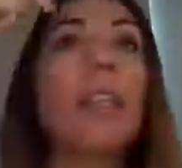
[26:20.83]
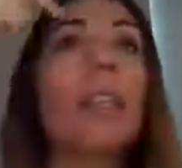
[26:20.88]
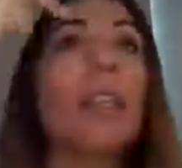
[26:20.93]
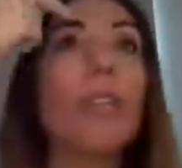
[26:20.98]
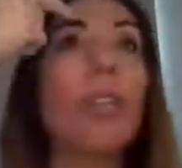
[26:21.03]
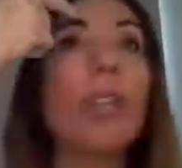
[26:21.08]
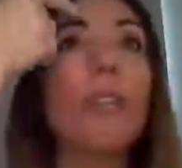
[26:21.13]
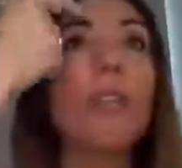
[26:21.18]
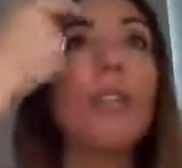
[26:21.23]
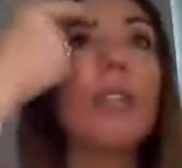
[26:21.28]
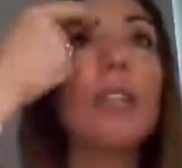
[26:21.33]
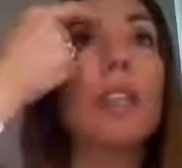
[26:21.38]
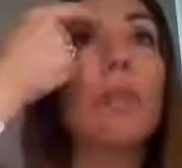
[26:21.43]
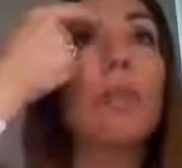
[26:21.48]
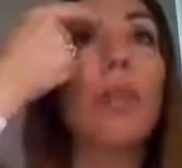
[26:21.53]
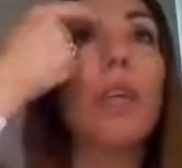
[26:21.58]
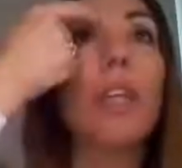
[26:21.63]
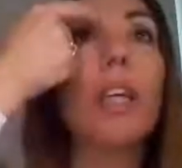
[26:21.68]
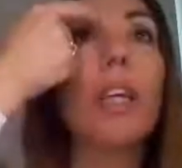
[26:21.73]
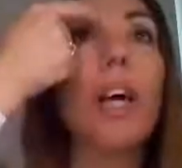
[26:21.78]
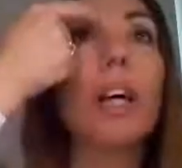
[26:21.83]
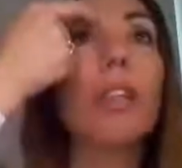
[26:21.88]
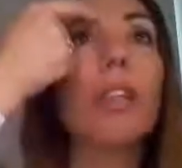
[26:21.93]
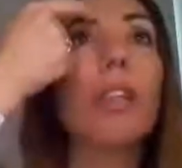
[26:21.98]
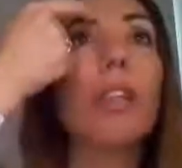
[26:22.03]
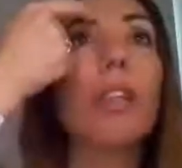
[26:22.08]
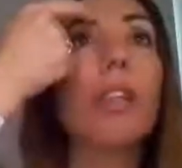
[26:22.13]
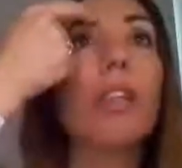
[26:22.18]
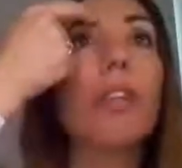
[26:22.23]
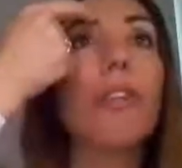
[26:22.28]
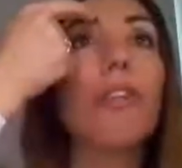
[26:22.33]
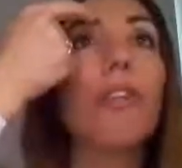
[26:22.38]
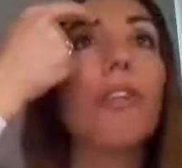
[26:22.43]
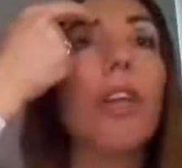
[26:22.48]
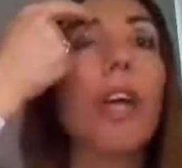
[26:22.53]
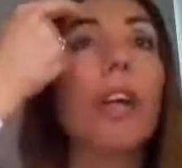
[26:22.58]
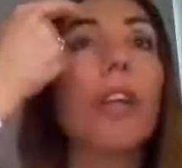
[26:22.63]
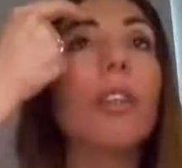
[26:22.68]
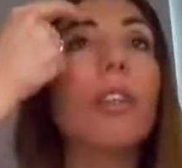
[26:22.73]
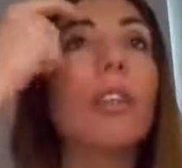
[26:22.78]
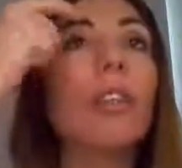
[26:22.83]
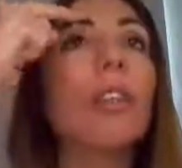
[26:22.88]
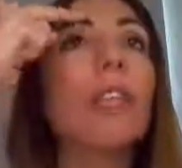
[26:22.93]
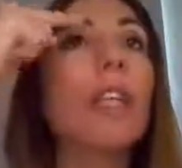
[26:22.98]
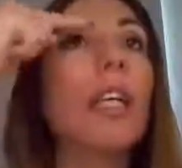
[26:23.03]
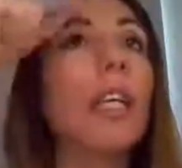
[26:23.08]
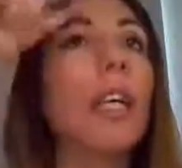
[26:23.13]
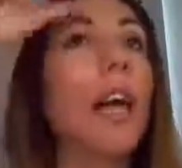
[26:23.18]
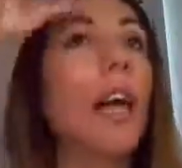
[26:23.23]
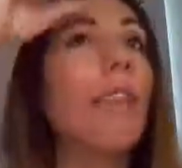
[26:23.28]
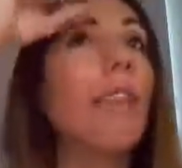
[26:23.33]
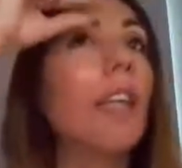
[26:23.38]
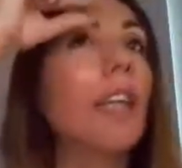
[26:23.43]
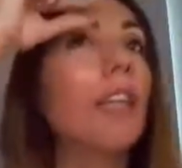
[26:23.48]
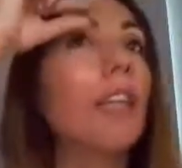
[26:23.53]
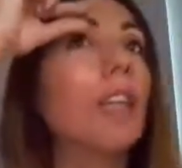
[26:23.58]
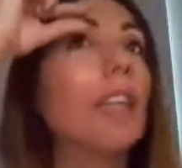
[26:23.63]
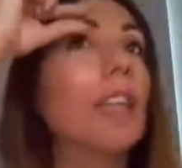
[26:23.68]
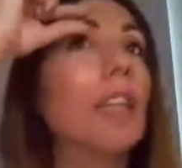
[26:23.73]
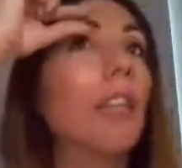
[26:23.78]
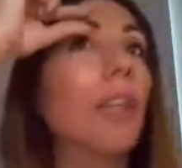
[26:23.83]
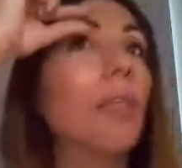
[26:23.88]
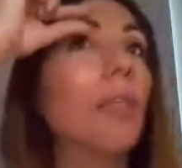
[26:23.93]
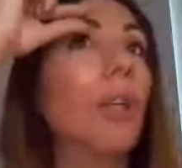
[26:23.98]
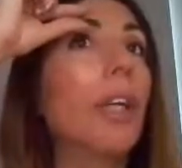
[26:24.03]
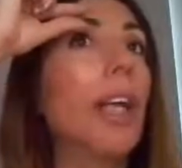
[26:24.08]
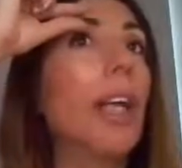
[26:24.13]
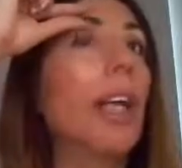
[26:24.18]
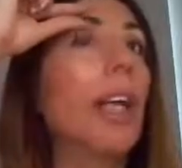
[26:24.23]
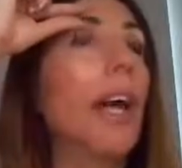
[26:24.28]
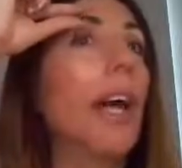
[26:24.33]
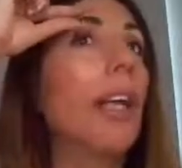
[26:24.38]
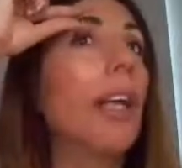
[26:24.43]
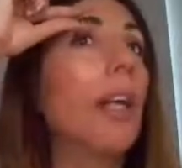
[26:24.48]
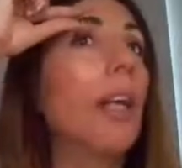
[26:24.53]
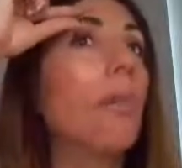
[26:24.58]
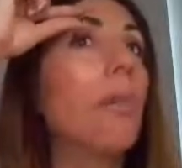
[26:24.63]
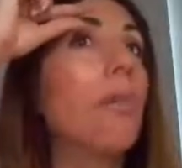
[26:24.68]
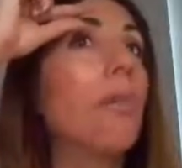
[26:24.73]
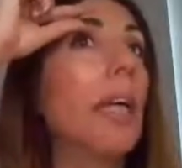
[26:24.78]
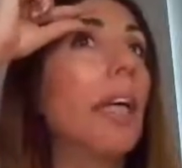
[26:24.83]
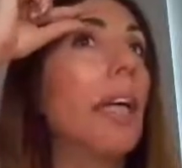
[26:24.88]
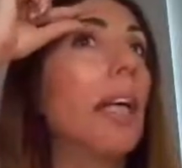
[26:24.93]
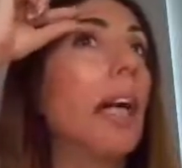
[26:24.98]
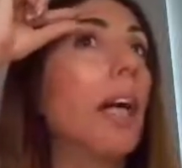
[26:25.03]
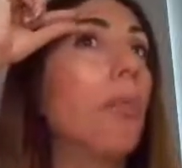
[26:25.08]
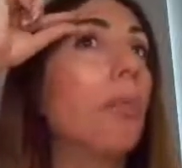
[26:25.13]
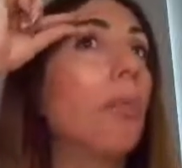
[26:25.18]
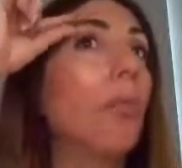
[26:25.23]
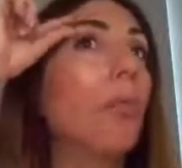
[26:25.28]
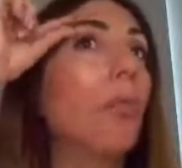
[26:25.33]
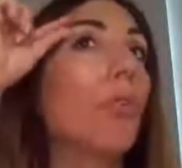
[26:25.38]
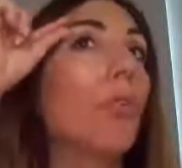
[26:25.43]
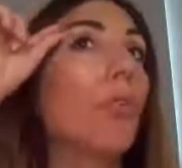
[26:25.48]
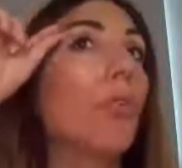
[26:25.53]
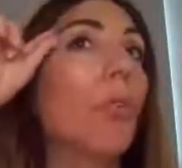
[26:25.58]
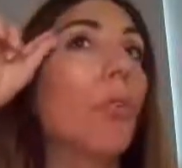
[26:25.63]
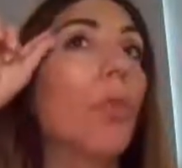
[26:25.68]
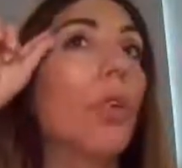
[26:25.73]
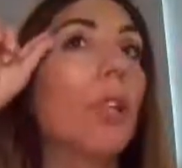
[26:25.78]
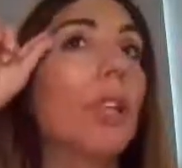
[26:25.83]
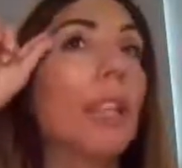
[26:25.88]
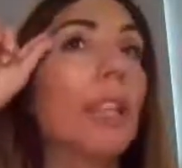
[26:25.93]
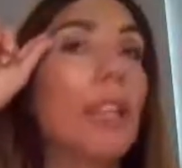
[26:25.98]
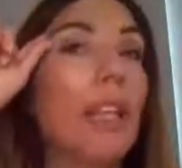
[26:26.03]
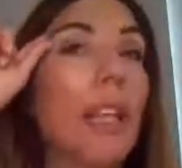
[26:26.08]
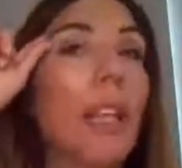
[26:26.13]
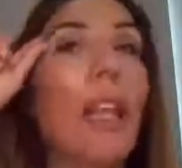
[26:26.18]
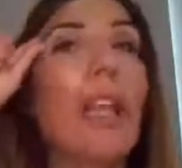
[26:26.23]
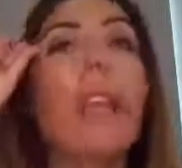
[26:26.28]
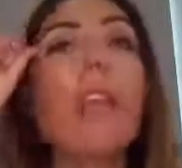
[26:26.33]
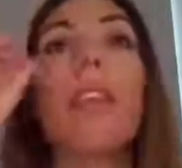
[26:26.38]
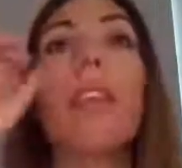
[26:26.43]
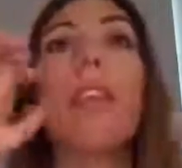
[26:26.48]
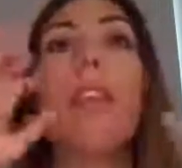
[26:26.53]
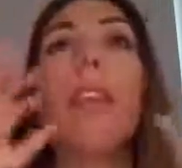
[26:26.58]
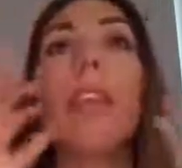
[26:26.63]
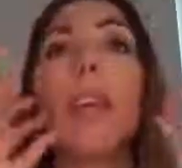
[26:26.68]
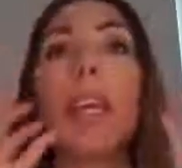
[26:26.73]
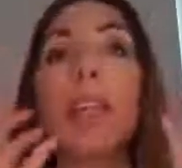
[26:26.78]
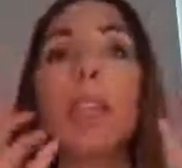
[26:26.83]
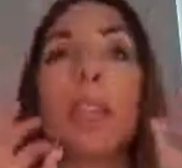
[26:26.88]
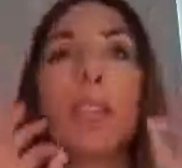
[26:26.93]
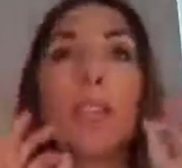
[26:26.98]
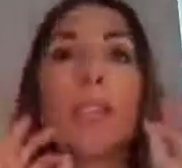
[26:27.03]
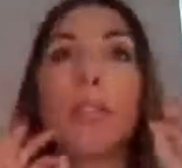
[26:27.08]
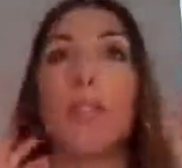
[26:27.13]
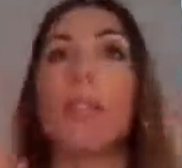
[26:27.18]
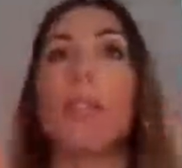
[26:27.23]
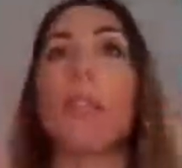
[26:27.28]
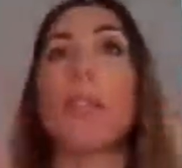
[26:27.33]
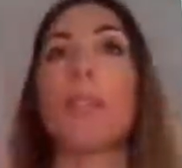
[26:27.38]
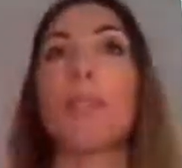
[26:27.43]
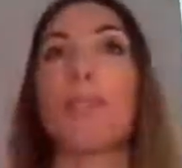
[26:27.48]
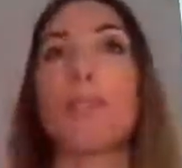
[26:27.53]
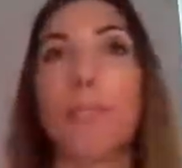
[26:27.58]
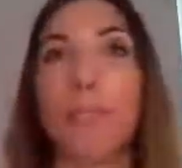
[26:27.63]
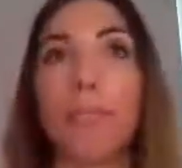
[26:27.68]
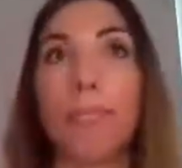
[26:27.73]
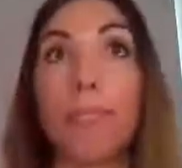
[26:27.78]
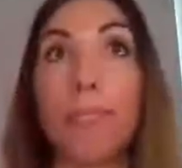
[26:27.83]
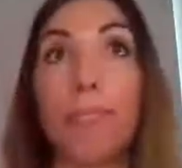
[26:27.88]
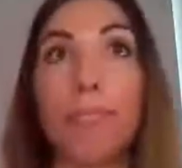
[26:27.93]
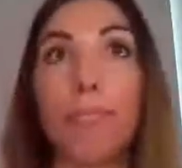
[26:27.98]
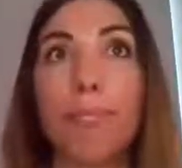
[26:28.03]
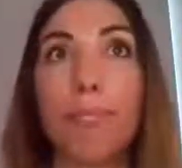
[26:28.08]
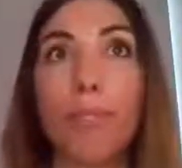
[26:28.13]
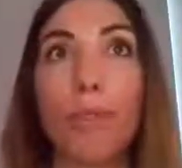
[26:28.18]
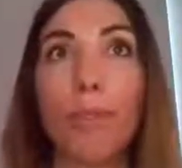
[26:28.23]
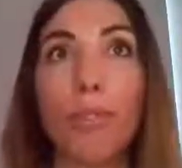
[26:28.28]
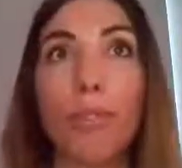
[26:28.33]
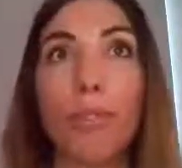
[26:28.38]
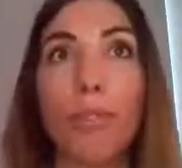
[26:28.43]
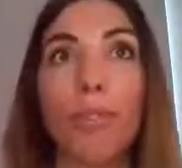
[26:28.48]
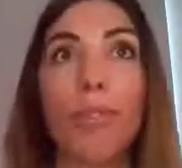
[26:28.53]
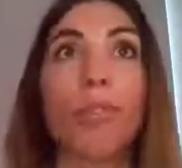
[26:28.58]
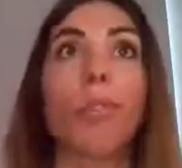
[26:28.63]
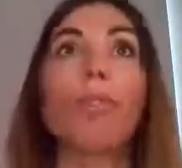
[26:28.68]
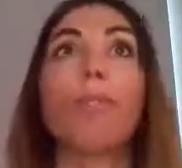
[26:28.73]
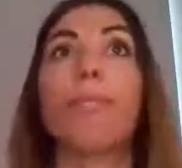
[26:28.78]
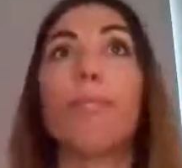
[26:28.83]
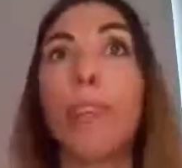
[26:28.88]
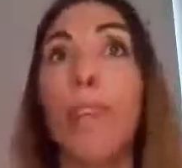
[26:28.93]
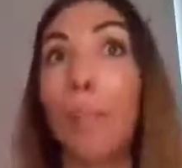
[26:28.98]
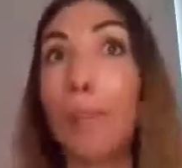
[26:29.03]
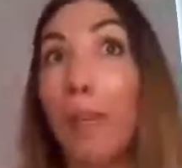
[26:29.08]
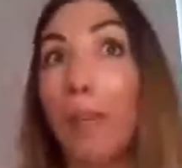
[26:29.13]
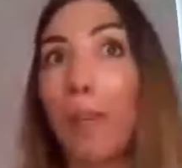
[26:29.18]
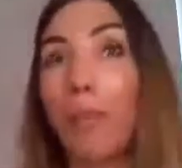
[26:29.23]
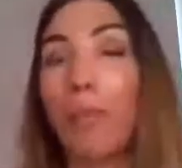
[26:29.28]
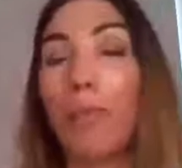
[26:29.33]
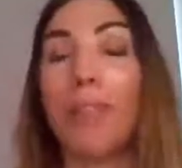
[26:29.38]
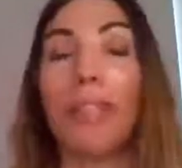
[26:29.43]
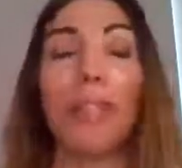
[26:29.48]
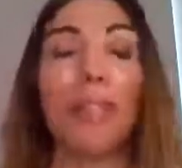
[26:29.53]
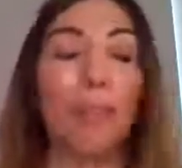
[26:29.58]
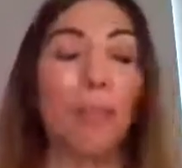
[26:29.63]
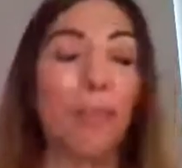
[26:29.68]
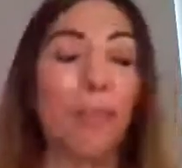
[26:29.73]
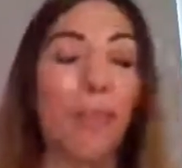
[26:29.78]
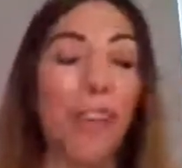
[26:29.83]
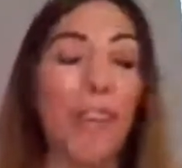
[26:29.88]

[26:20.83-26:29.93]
So if it's more natural in the front and then just give more a makeup look towards the end, it just looks beautiful, in my opinion.